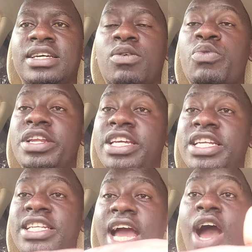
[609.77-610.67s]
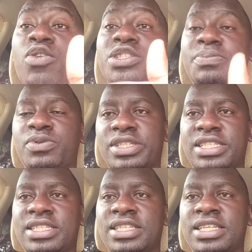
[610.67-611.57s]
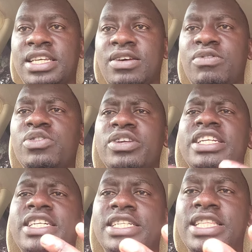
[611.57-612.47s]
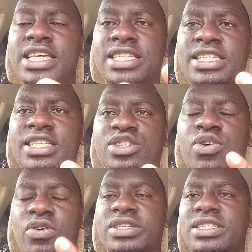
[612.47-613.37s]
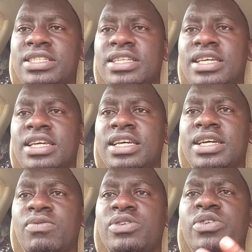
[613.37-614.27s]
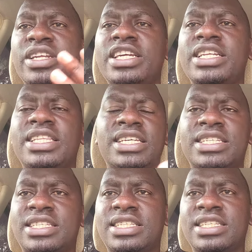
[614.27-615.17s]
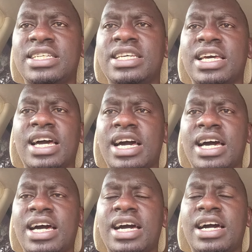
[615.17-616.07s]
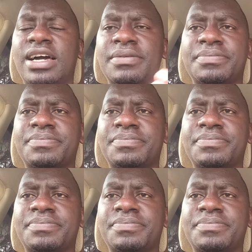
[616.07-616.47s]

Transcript: We need outputs. We don't need these talks. We don't need these blah,